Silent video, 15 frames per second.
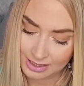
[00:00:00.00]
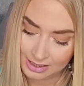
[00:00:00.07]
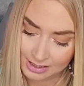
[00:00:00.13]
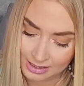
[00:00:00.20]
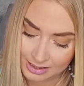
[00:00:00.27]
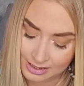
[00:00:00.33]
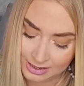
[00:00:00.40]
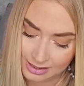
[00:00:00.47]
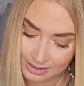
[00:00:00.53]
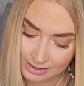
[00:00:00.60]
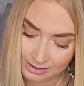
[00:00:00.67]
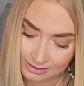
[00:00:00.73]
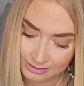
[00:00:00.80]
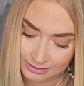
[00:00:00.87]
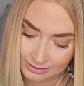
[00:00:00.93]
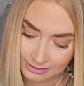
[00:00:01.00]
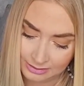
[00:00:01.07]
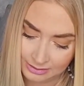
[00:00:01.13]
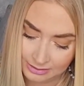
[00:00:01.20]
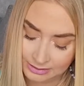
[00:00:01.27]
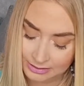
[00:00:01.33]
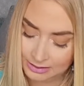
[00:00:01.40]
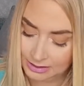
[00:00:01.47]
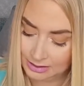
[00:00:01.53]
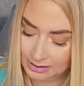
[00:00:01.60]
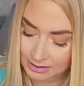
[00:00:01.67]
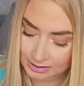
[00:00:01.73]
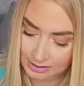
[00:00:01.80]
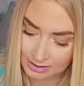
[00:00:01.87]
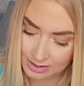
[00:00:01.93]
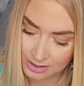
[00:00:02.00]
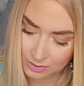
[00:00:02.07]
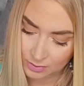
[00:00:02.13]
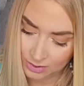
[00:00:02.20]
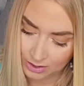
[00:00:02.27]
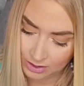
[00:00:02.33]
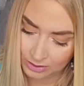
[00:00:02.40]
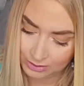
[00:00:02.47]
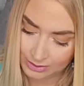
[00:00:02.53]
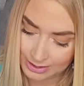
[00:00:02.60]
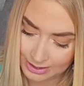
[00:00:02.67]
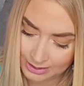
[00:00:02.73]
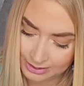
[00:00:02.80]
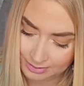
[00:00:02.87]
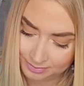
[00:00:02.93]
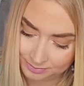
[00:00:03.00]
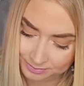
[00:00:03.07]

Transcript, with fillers: and see what it looks like.